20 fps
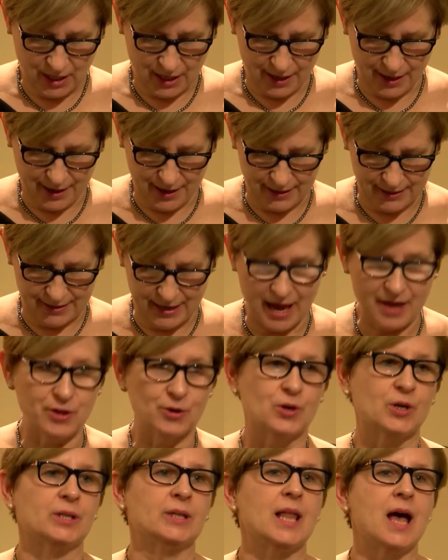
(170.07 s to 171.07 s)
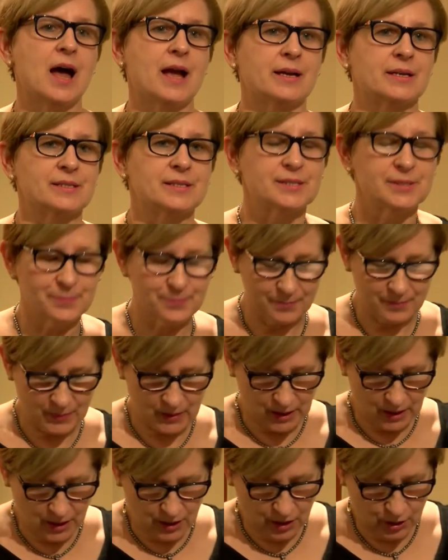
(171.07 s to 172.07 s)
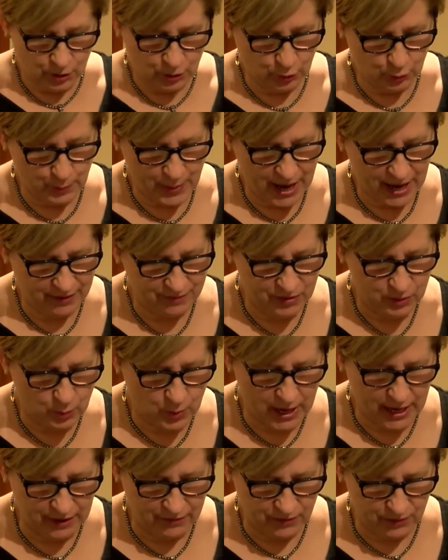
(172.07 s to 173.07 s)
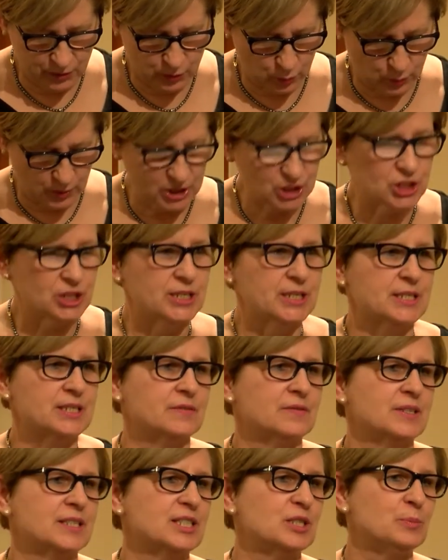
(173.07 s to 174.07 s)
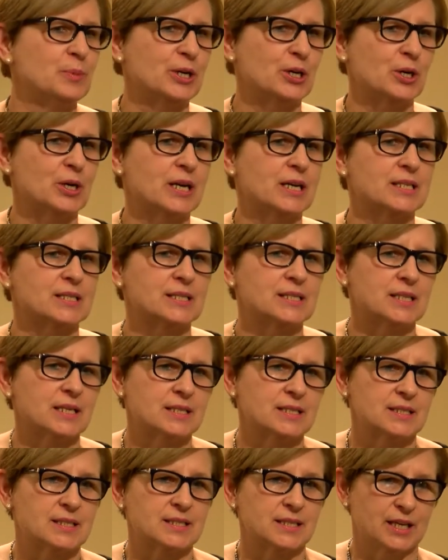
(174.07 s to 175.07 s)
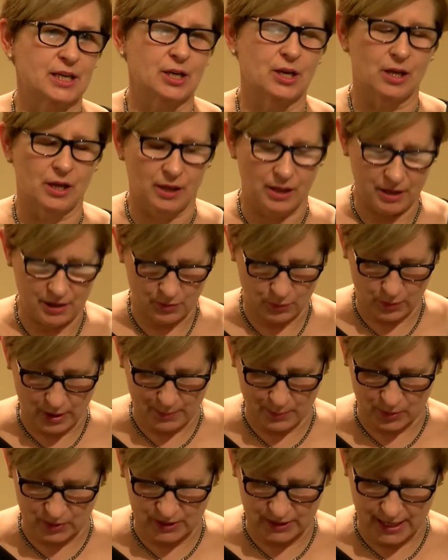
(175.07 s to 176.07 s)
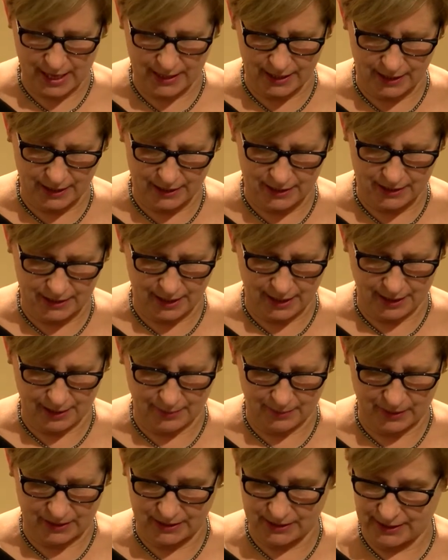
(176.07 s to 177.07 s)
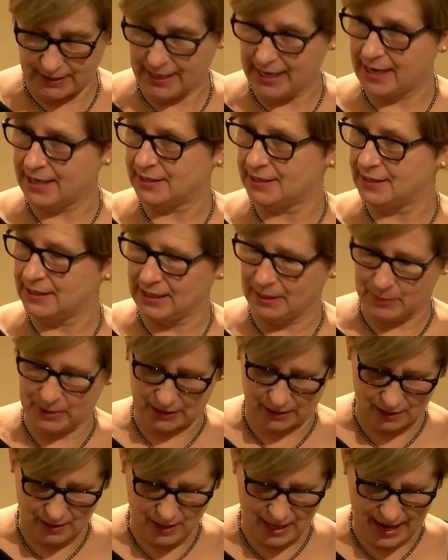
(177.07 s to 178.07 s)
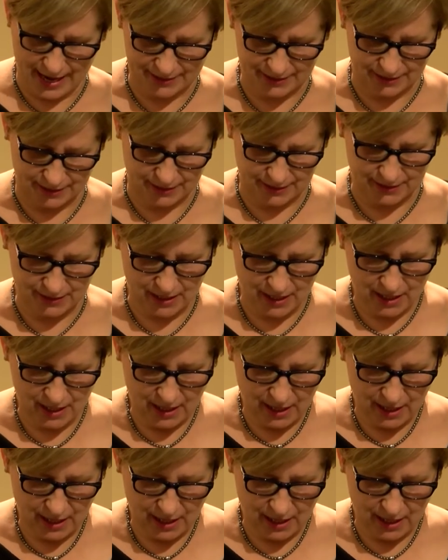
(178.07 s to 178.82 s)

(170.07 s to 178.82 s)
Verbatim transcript: Uh, neither could Lyons who paved the way for the richness of experience and skill represented um, in today's Nieman classes.